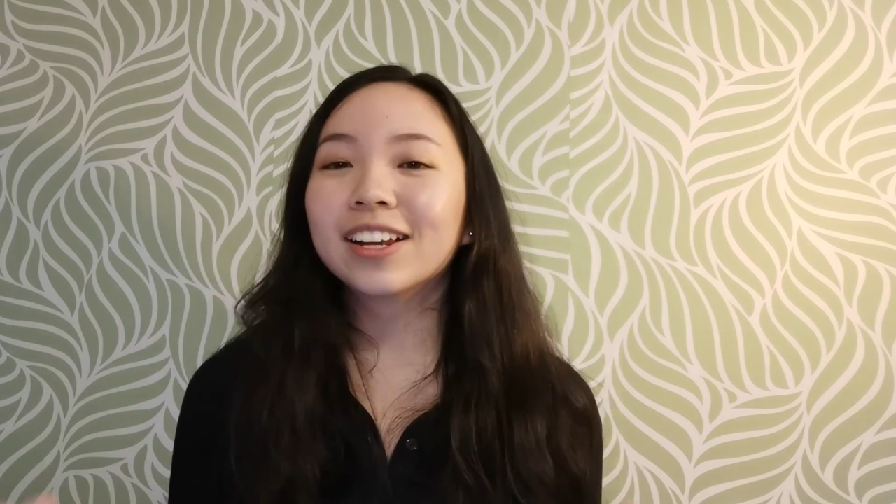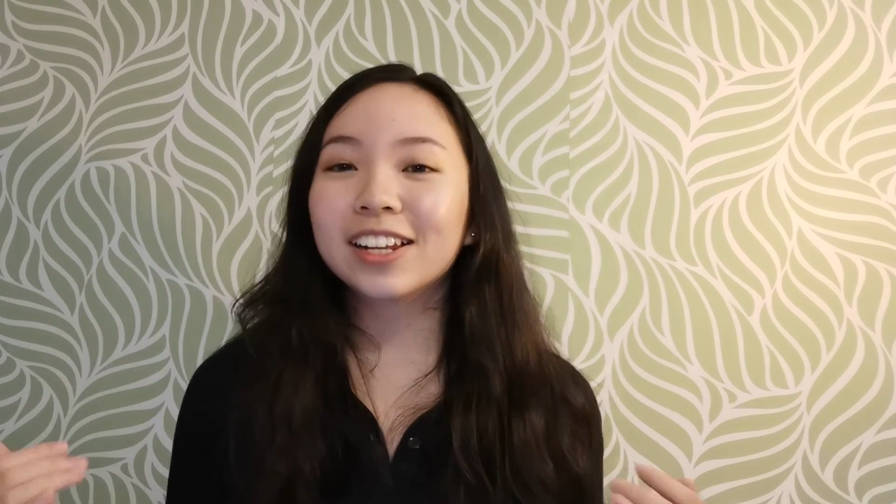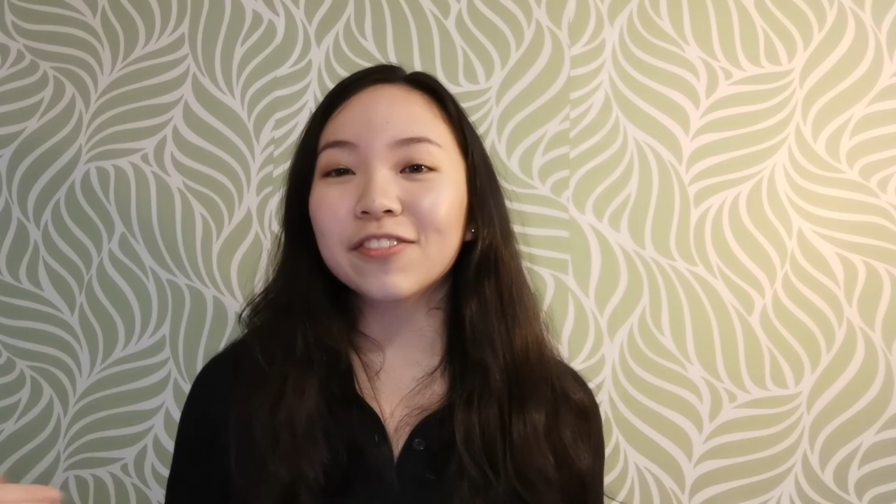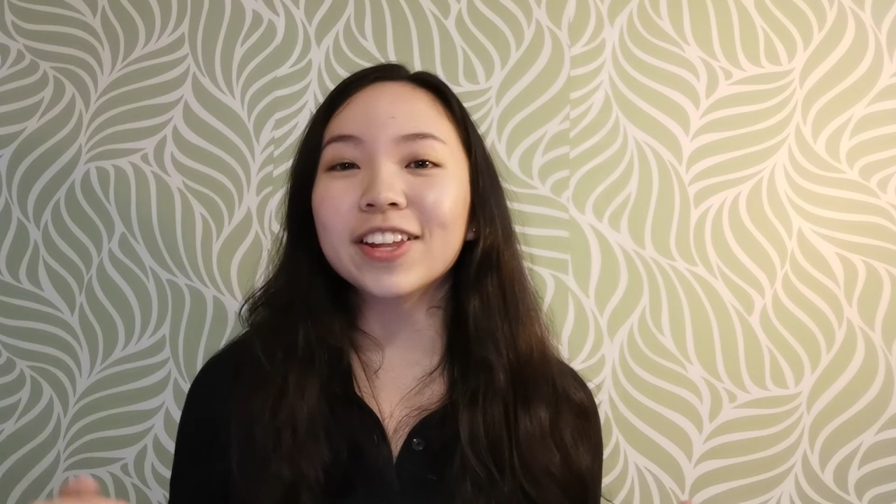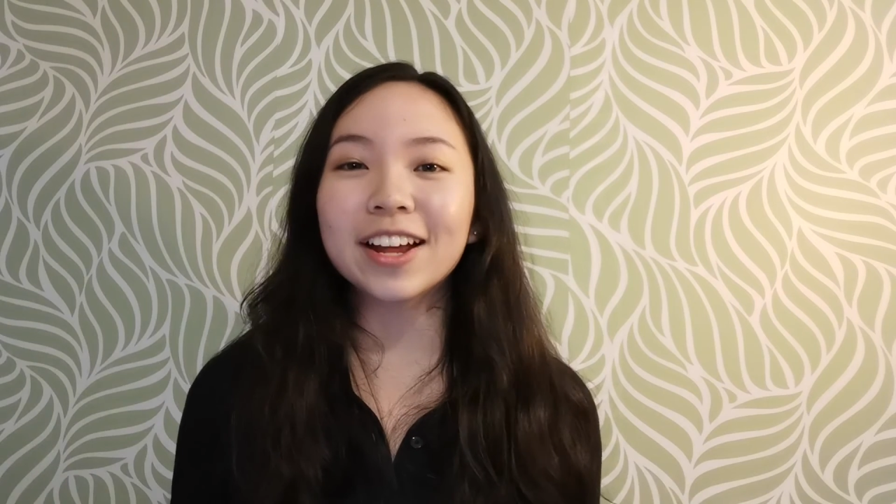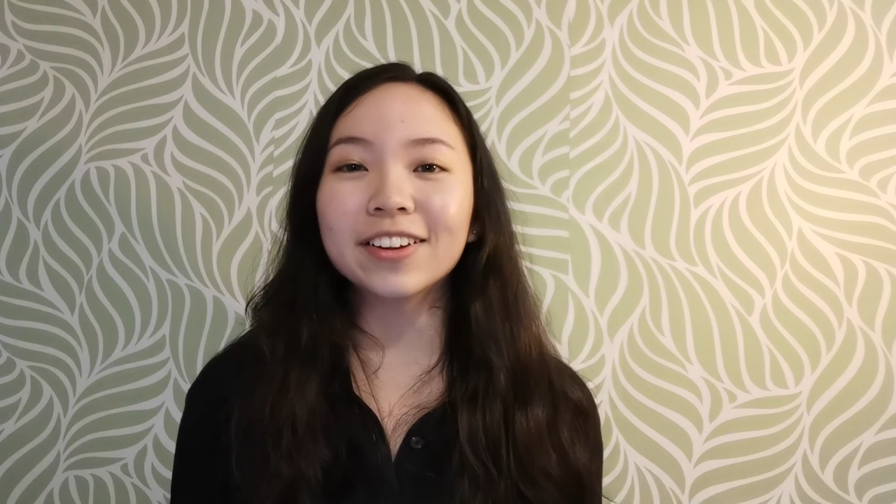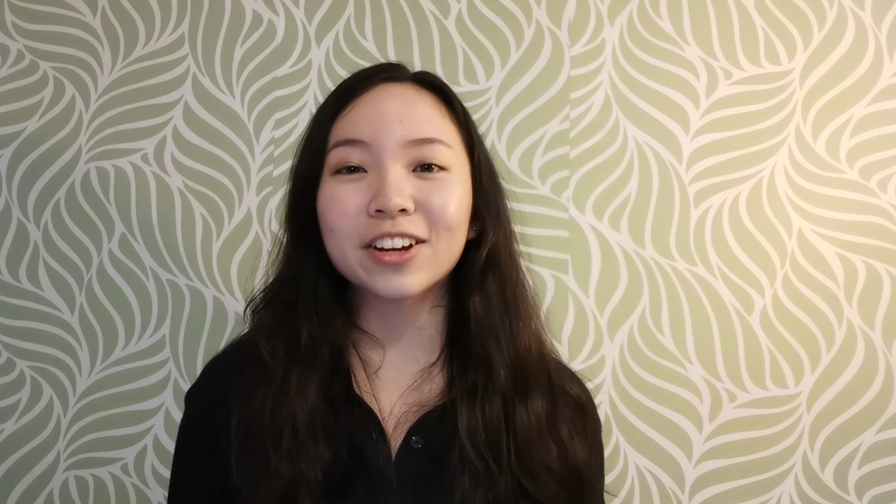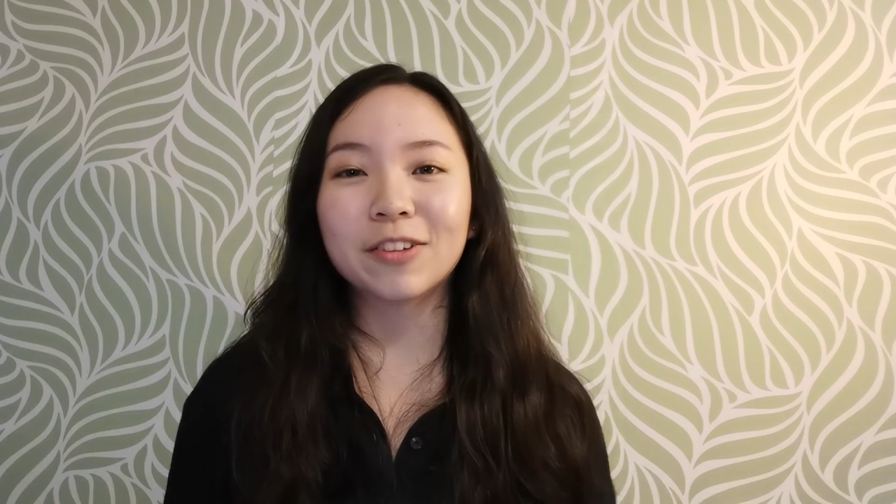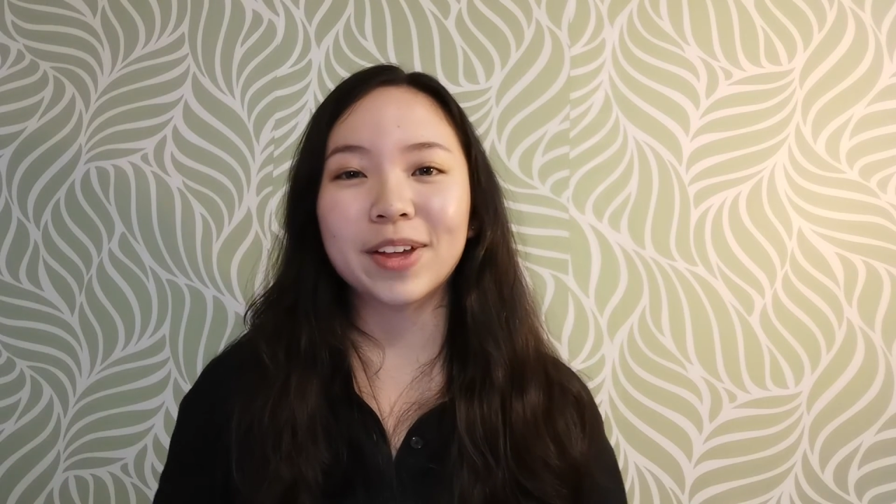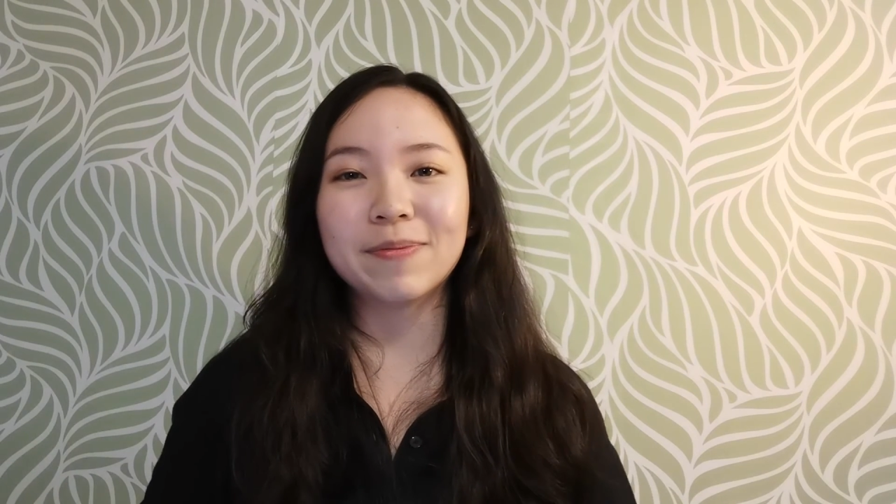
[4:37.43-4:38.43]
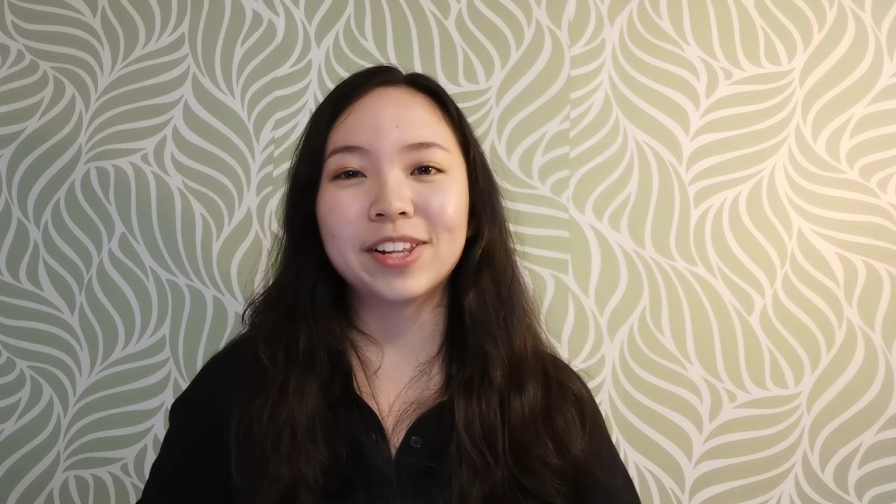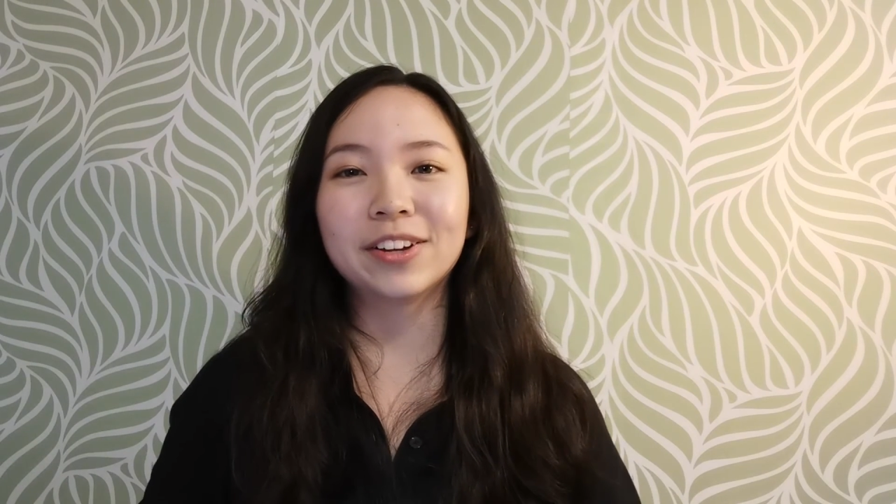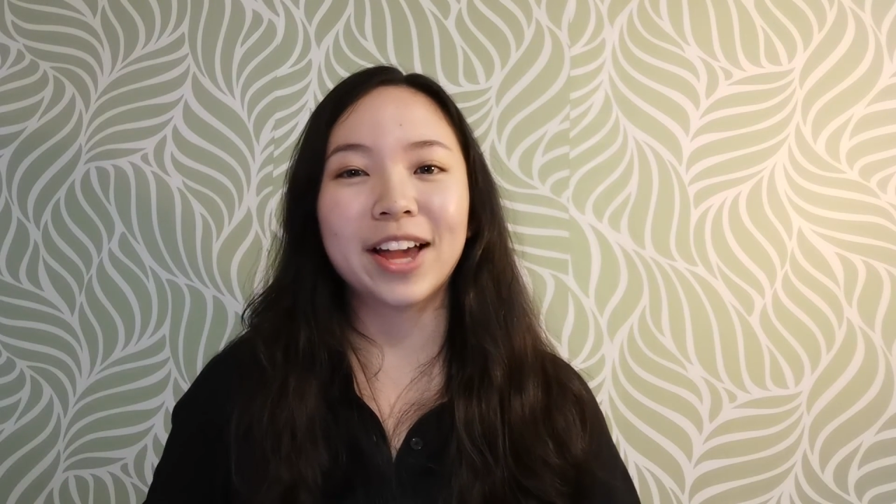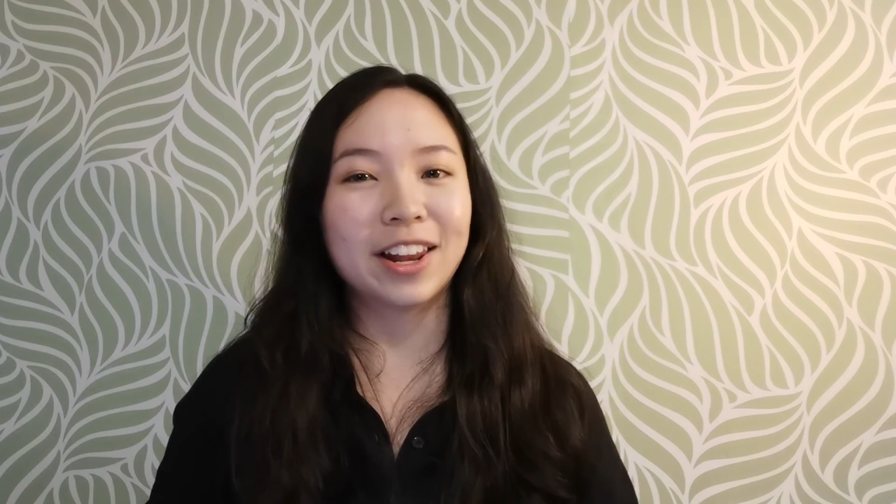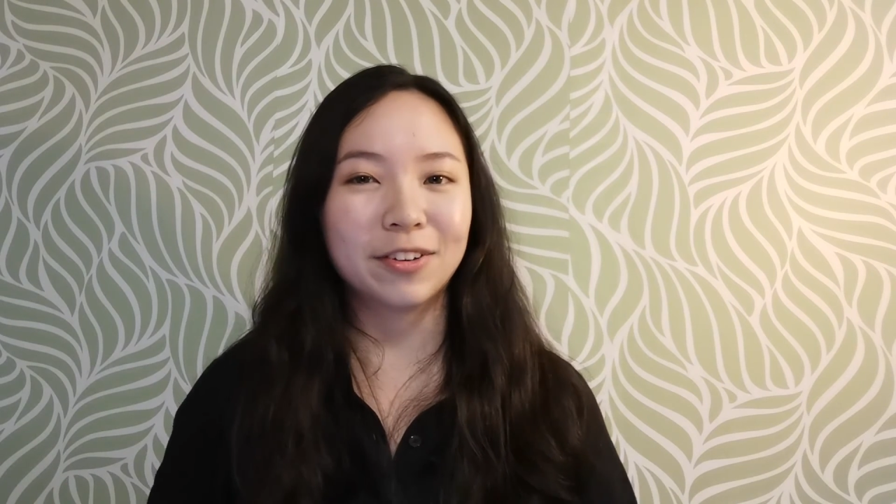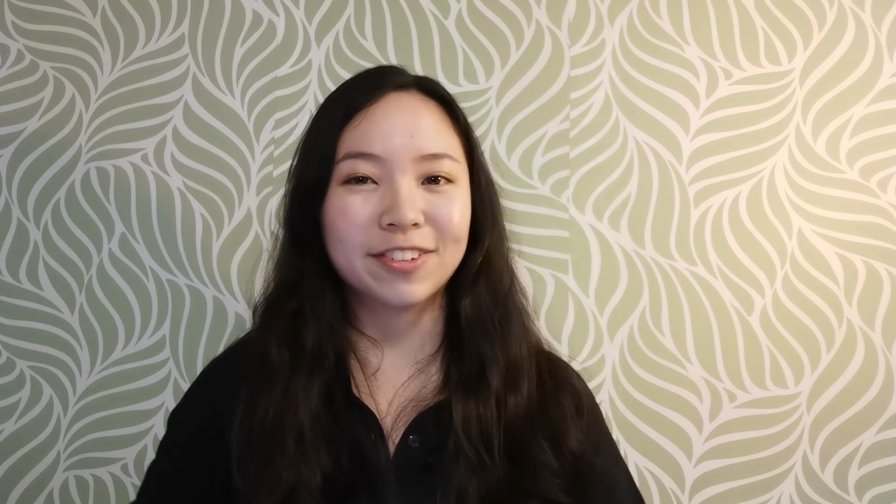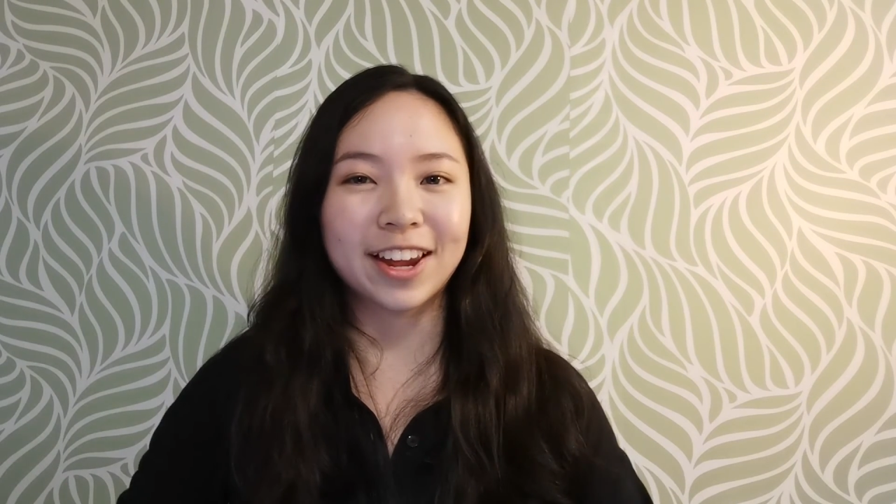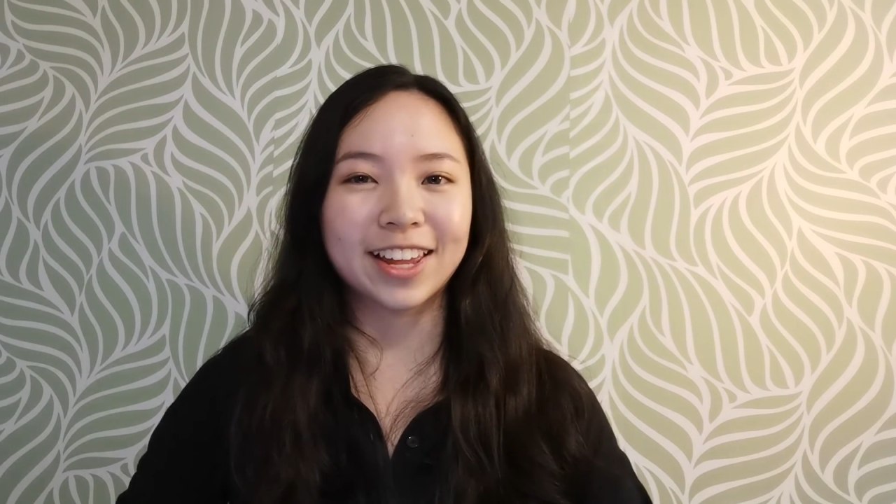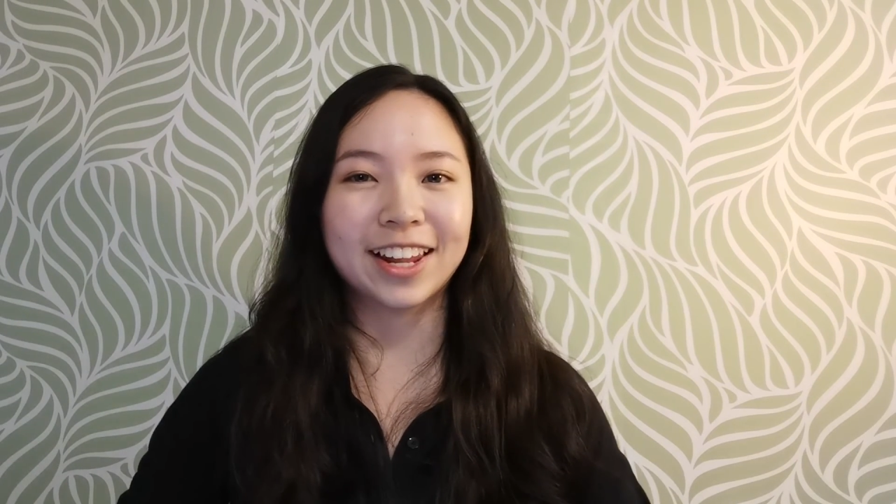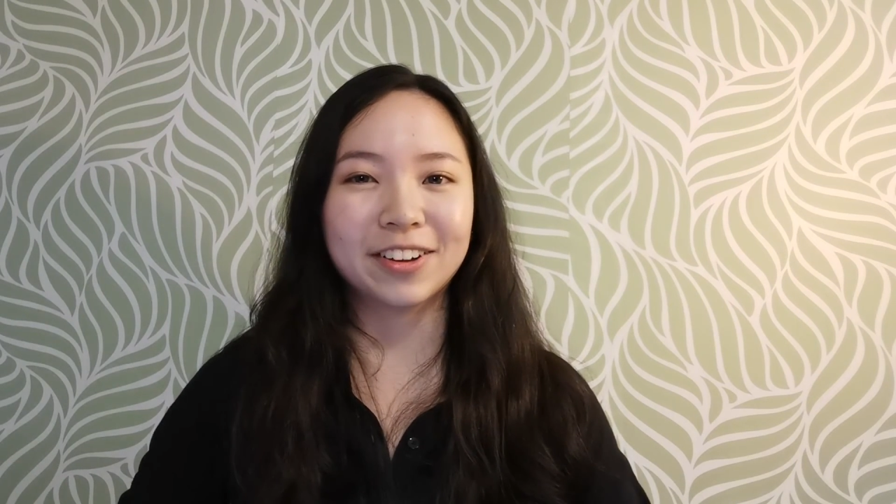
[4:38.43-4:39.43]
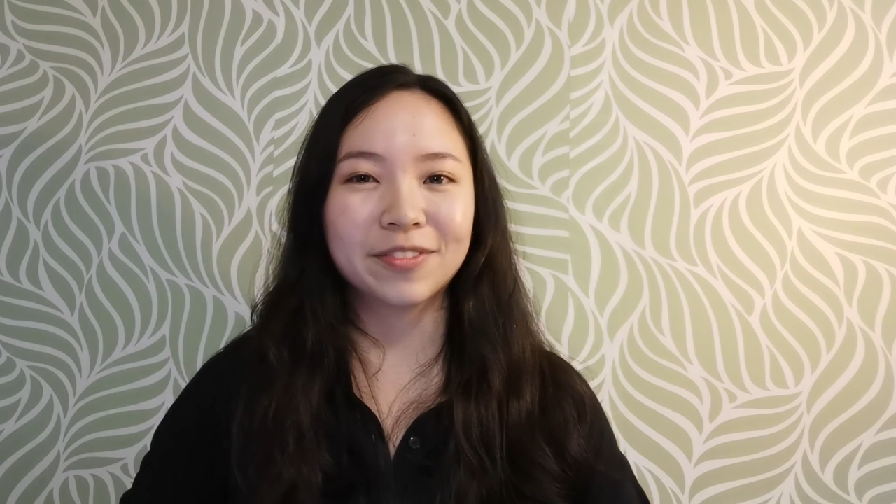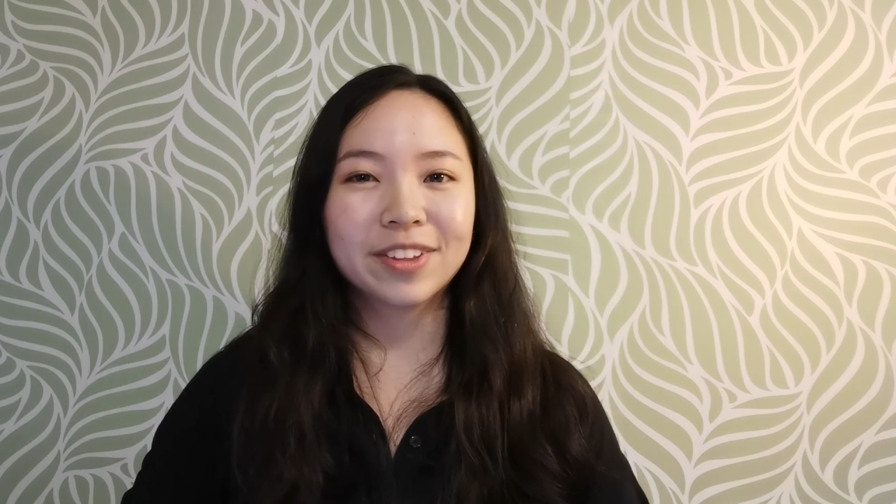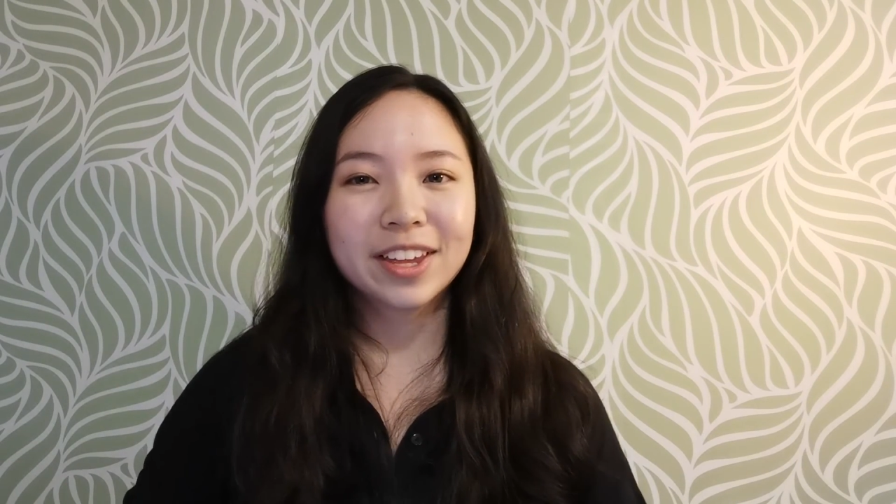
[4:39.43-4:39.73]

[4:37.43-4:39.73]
Leave it down in the comment below and I'll check it out.